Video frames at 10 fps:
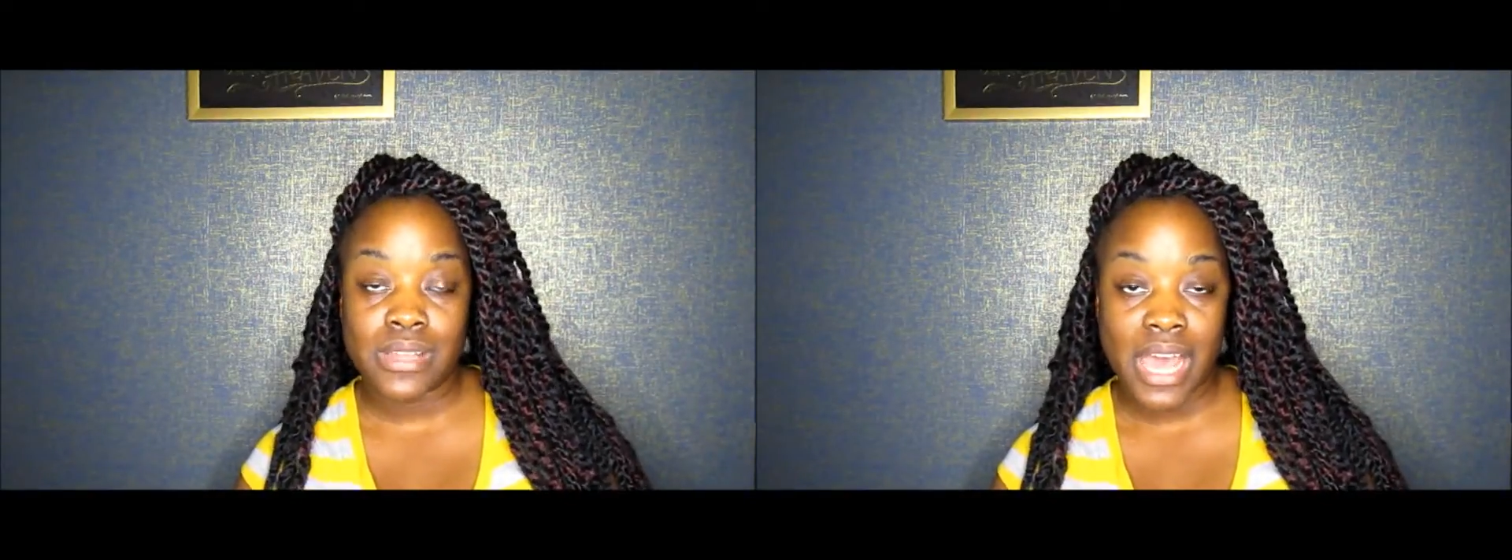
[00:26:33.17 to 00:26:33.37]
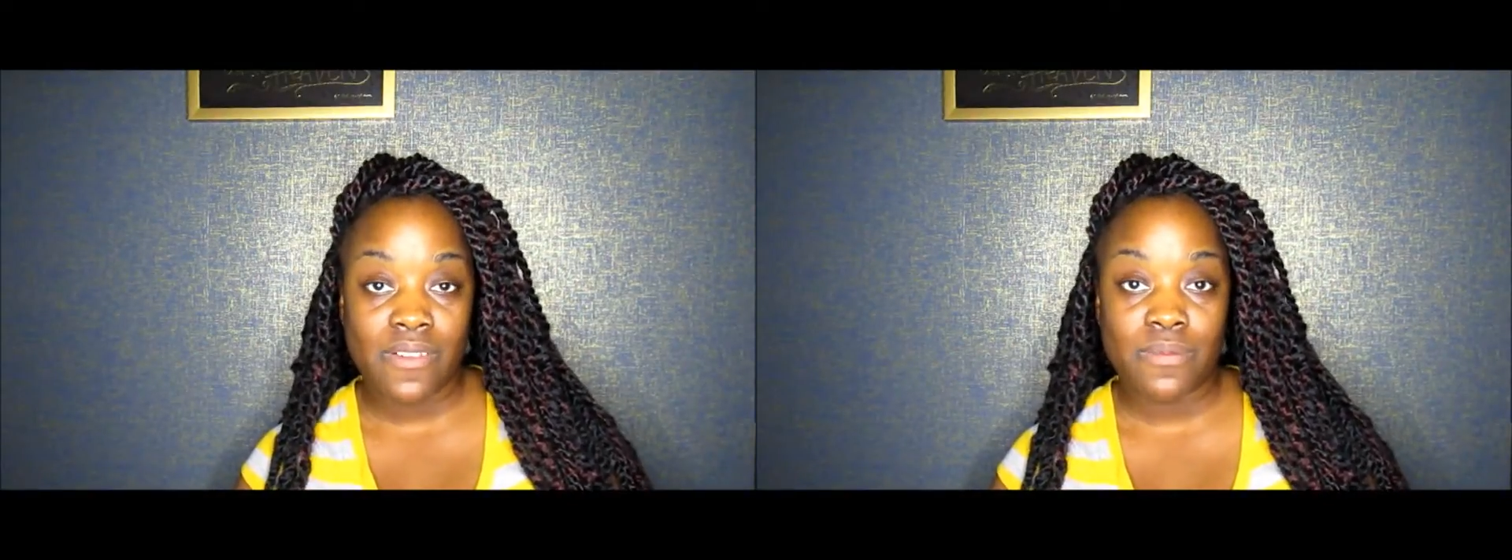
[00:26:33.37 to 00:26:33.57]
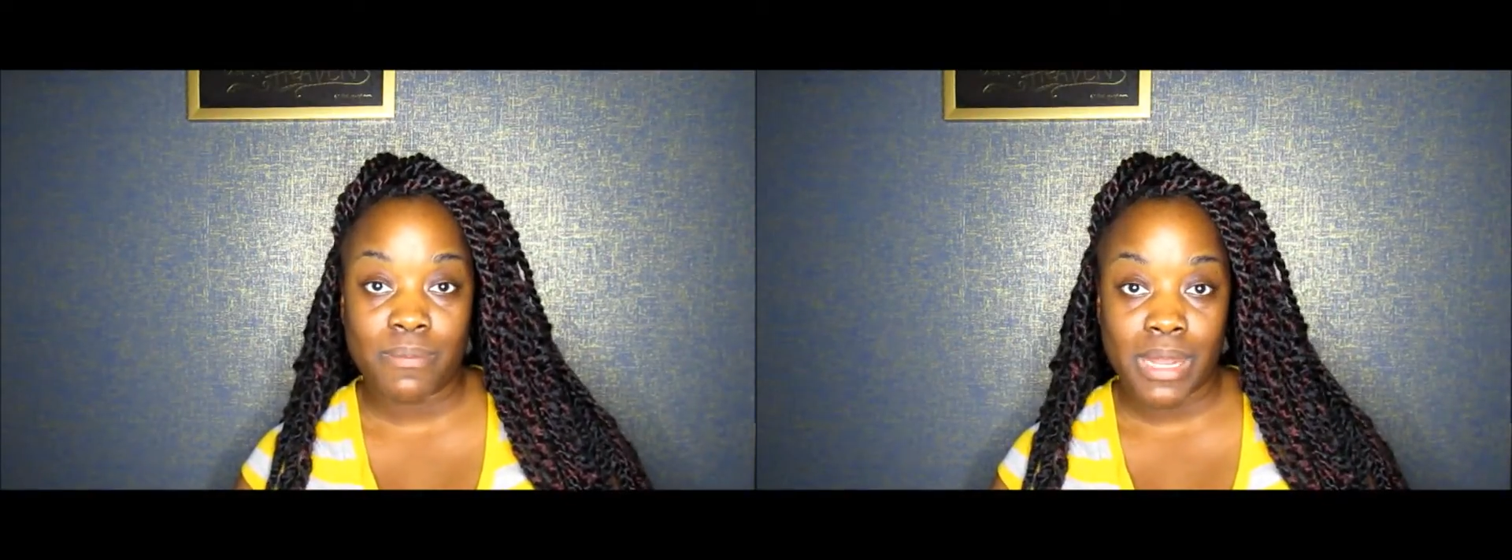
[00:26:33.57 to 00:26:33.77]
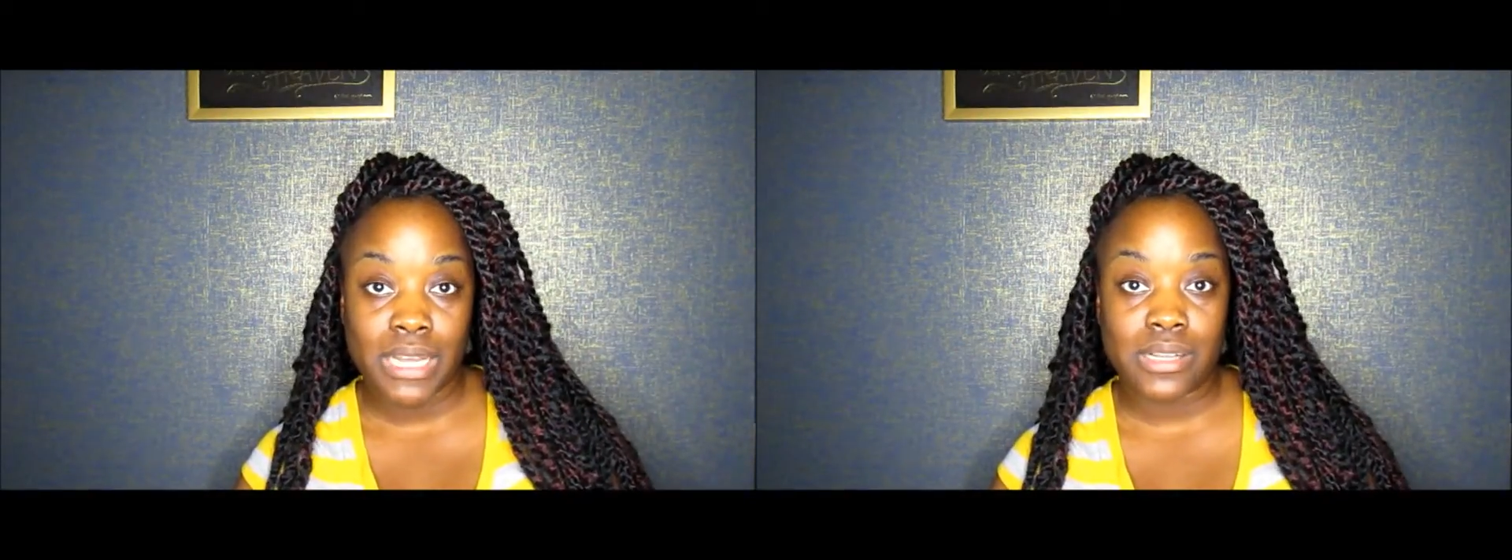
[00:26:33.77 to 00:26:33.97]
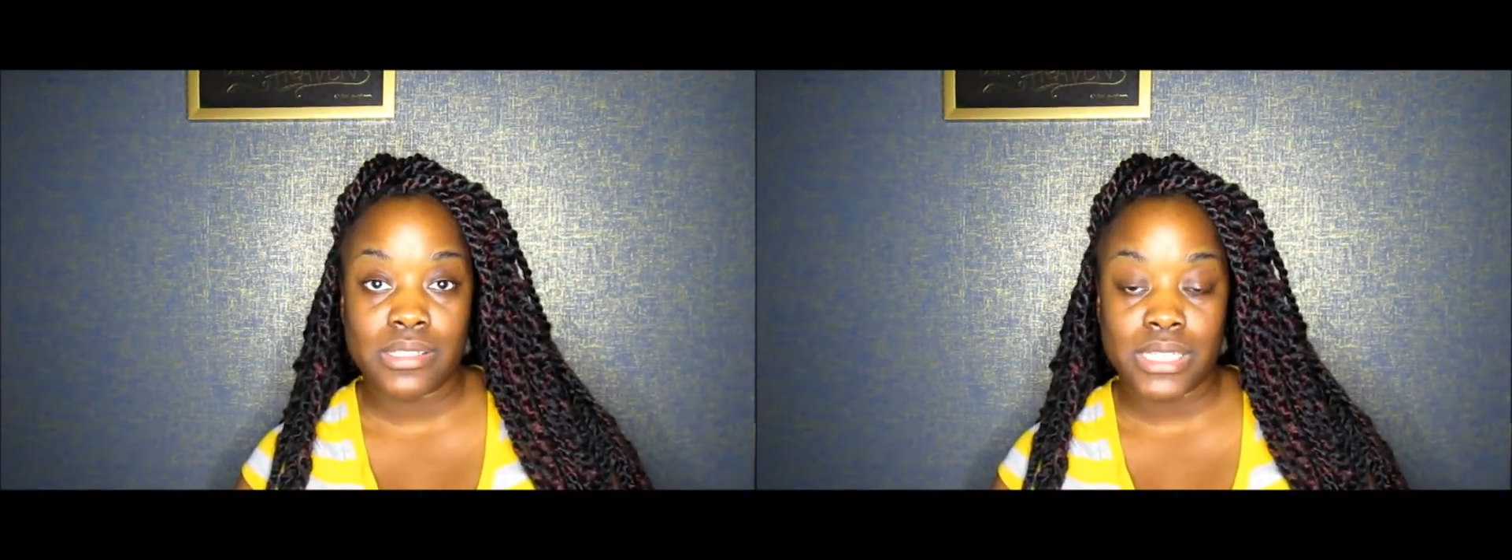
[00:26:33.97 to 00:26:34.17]
have my
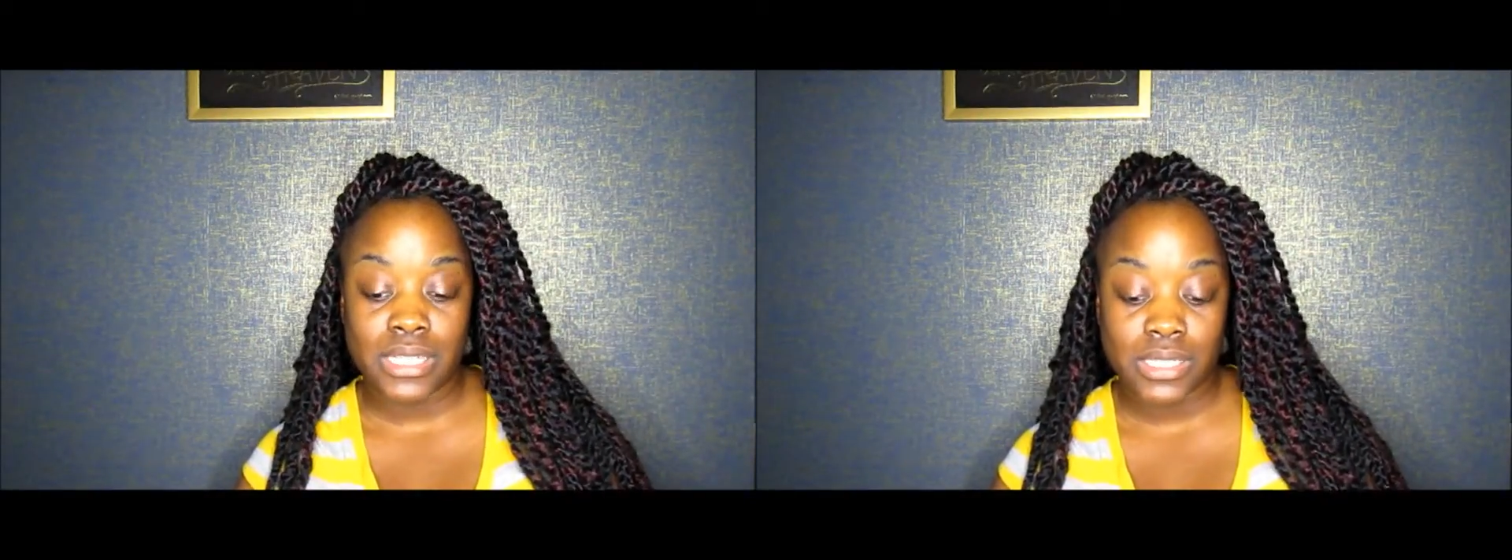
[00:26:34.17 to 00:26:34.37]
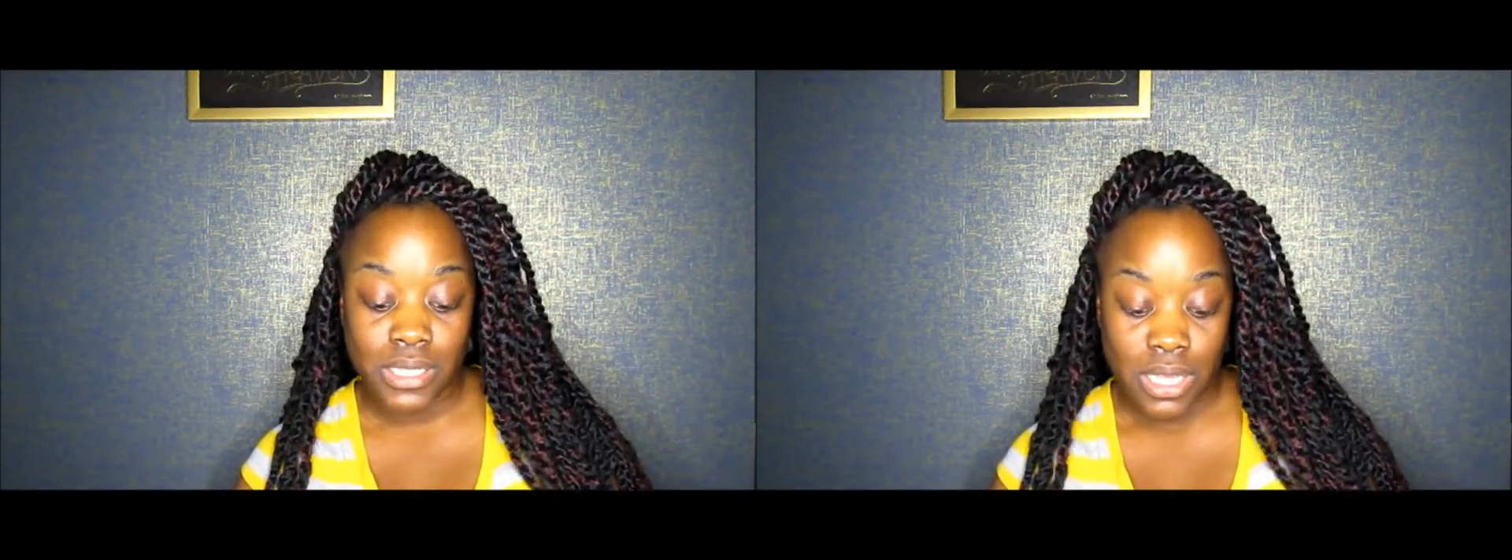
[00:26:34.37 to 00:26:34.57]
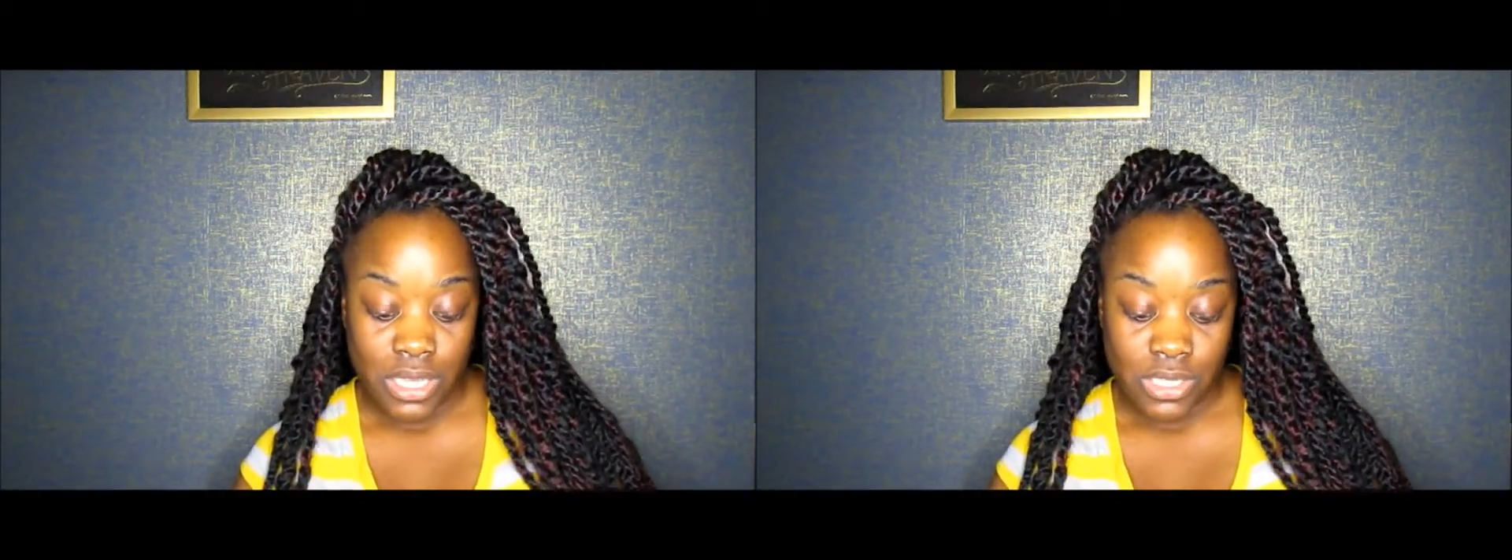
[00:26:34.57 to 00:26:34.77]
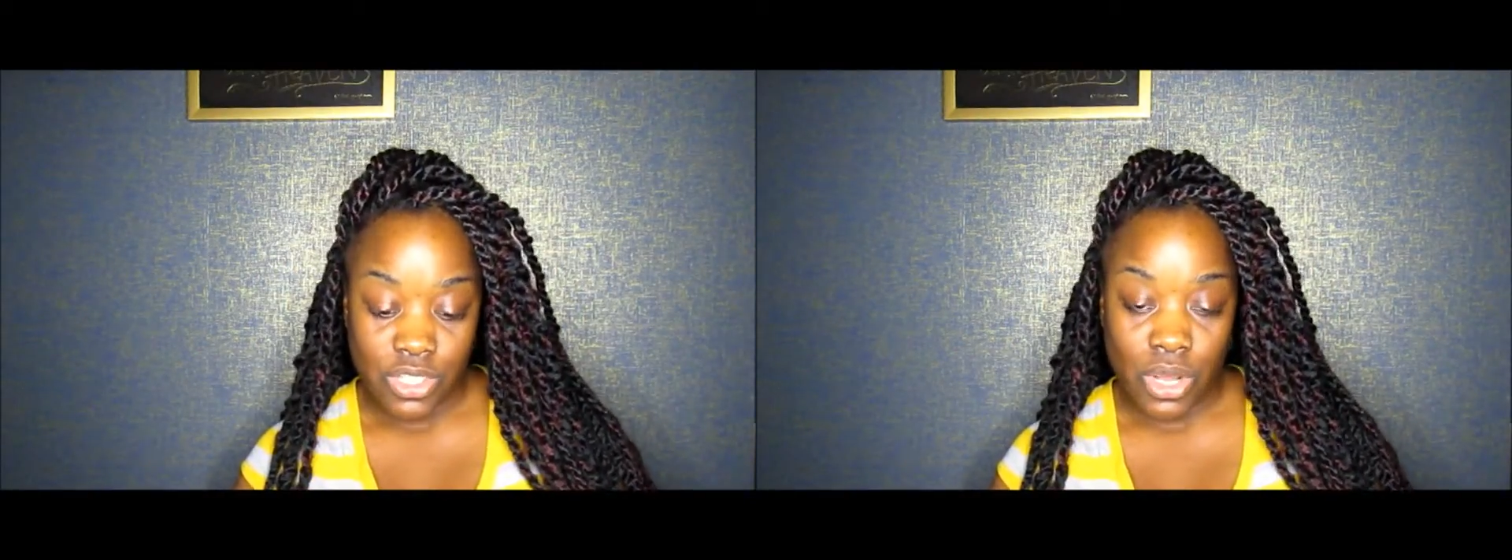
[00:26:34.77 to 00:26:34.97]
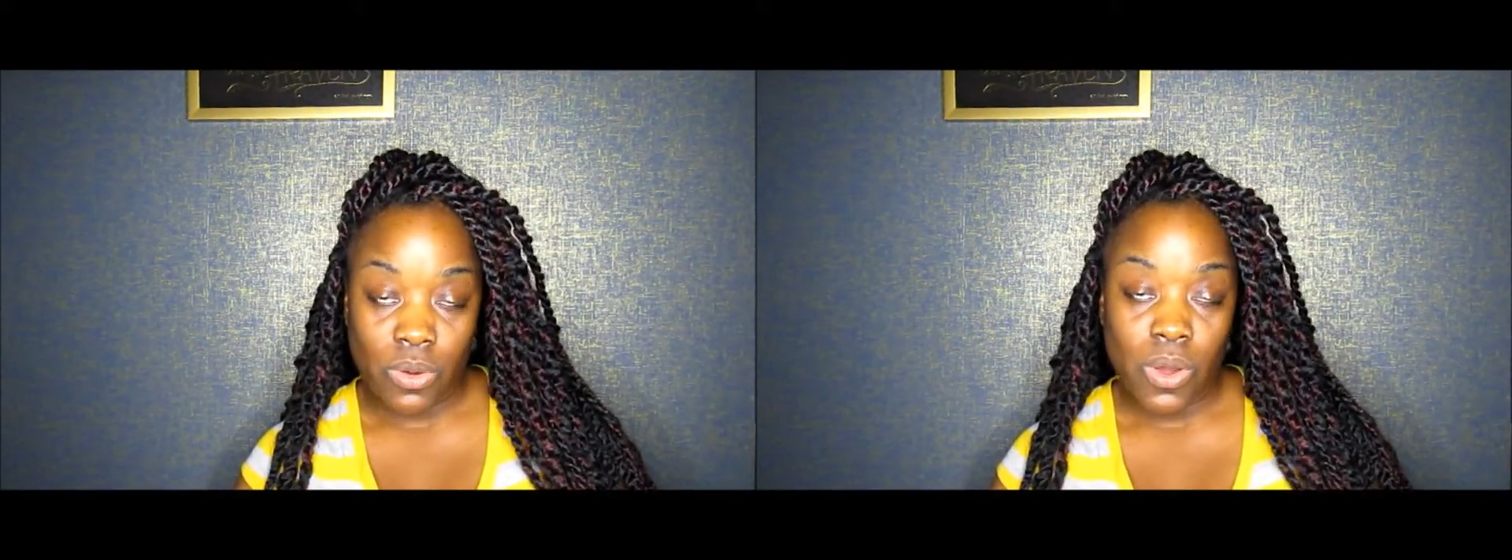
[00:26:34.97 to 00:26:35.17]
nails done.
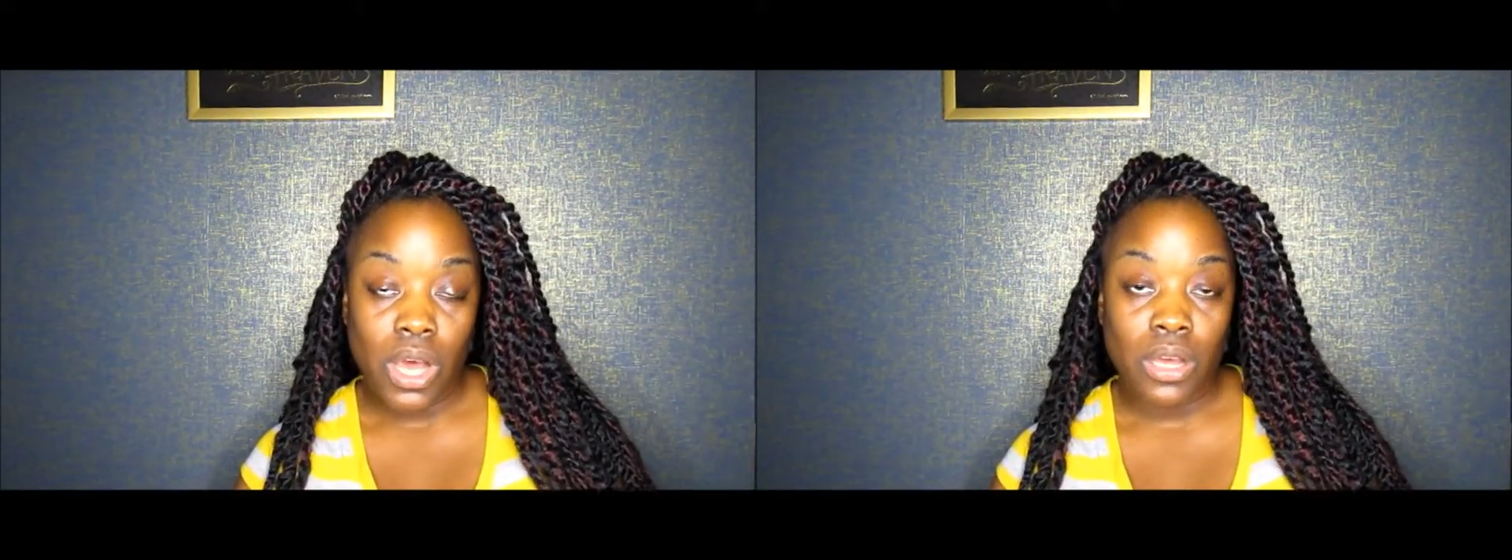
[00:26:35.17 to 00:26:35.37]
So